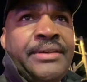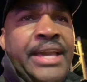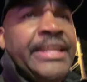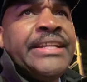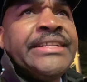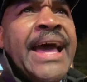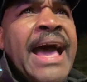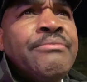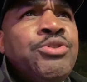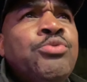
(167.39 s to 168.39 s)

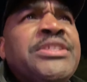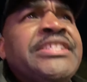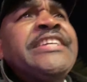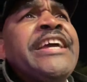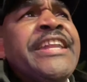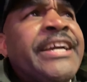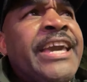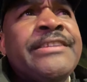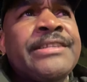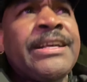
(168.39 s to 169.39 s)
Anytime you sin
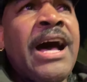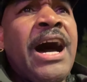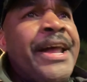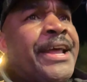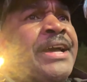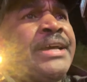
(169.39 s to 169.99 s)
against God,